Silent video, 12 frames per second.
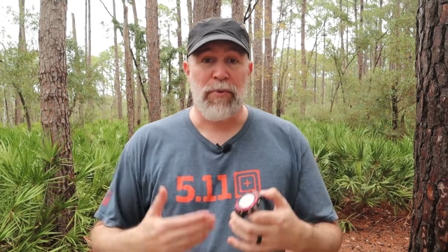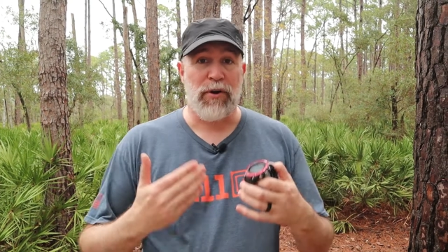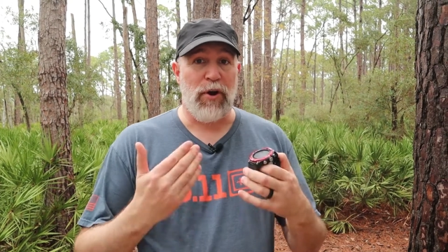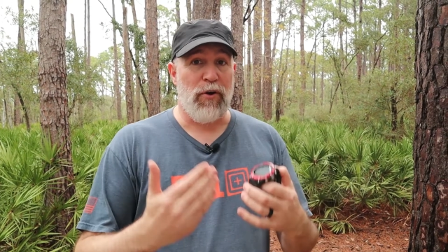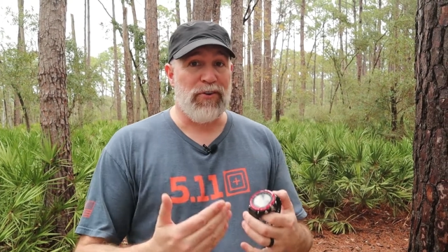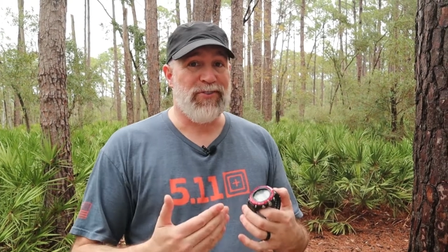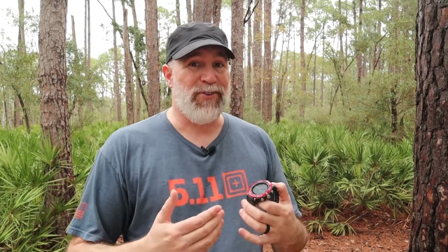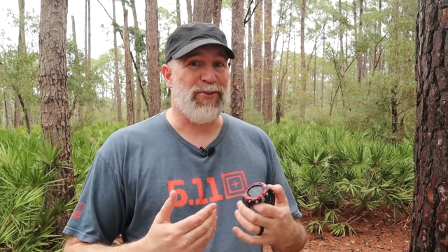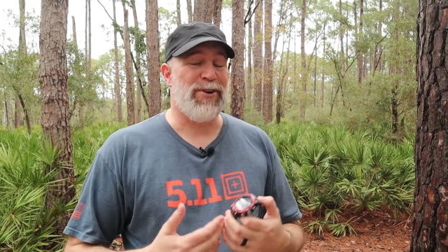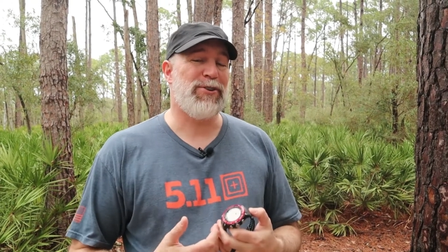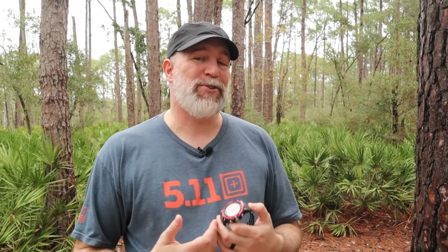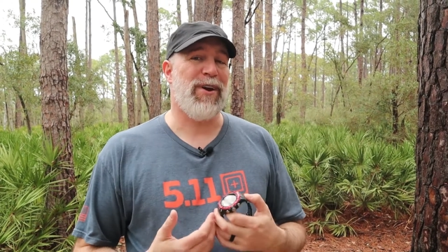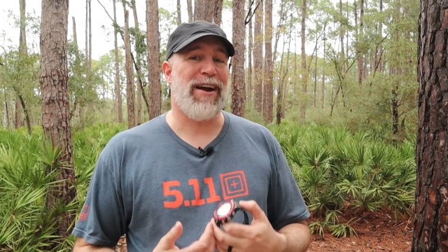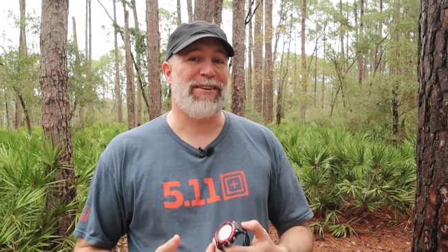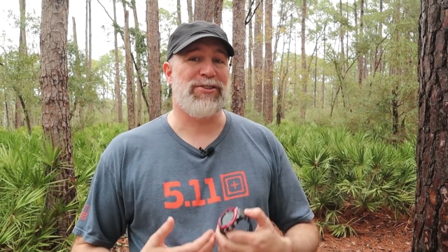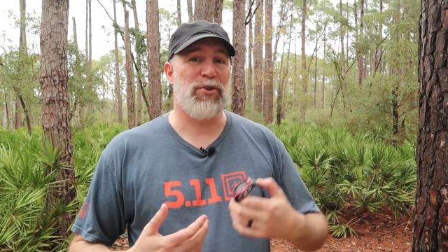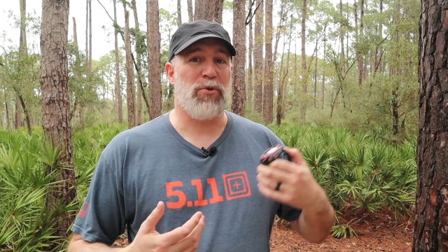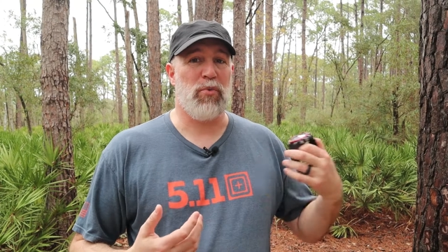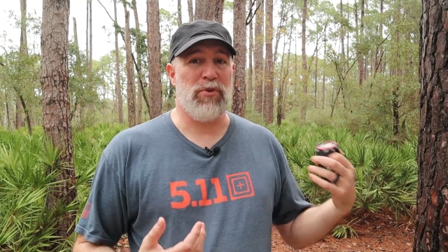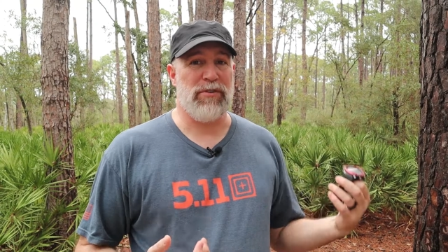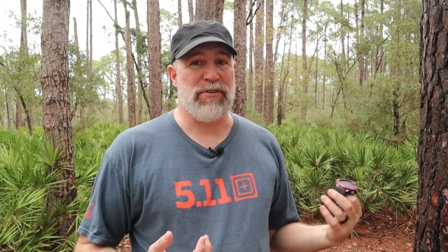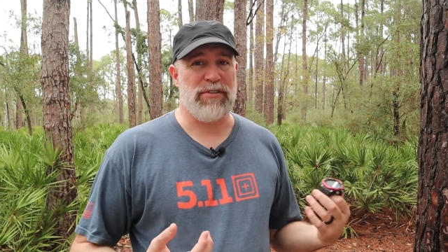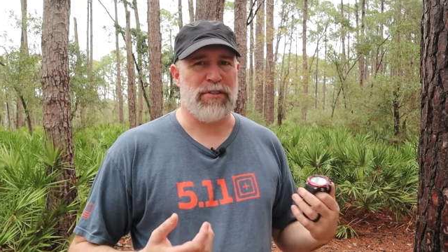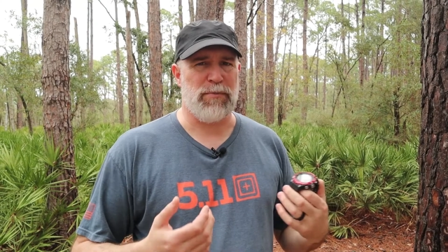but it also tracks your
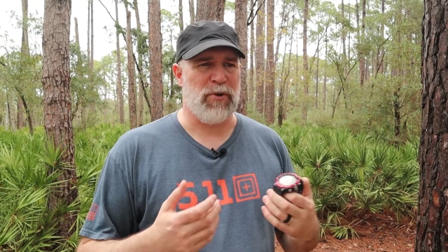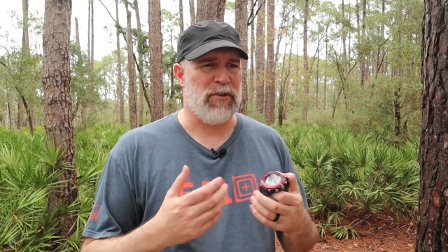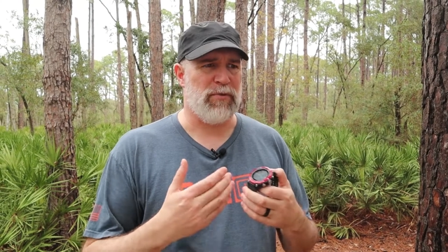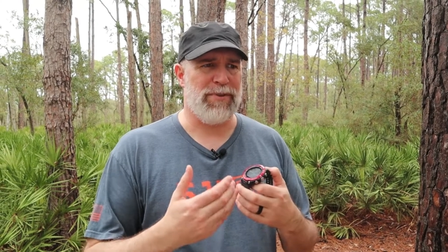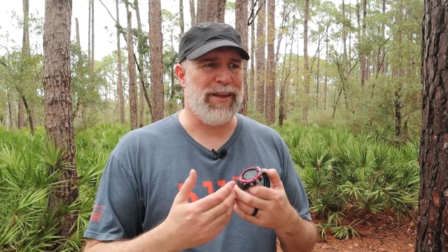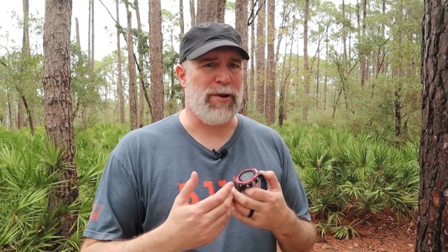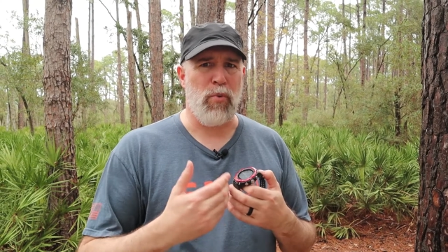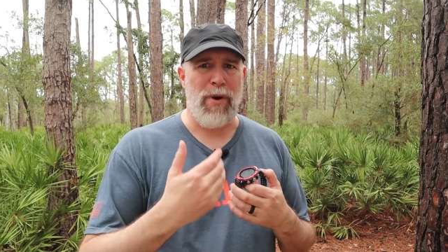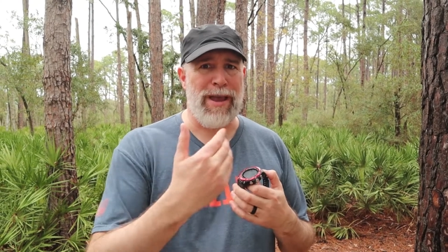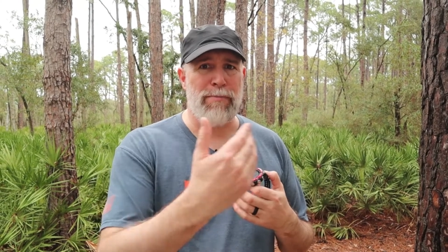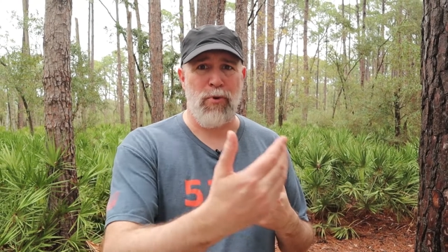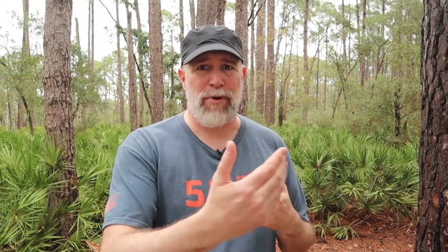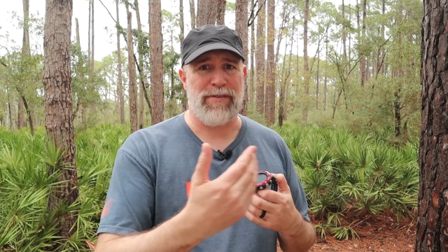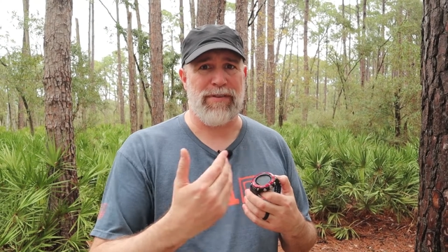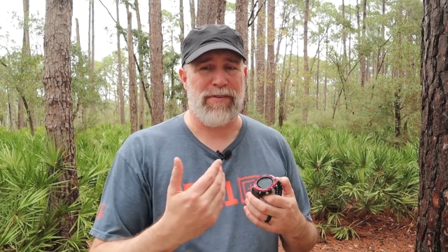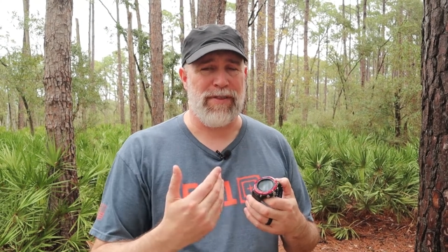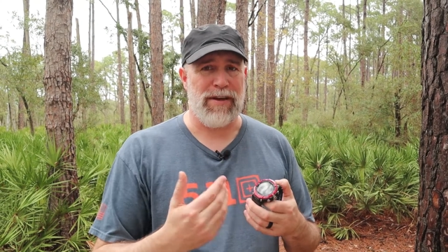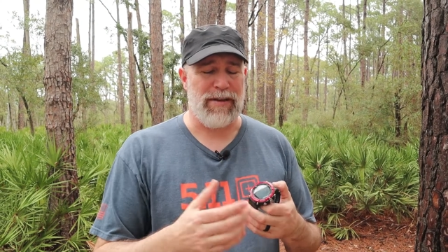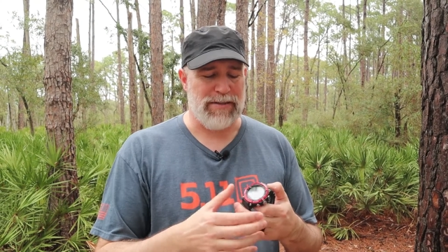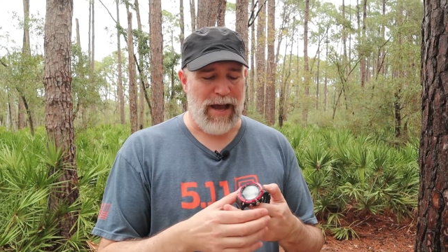wilderness experience with like waypoints and things.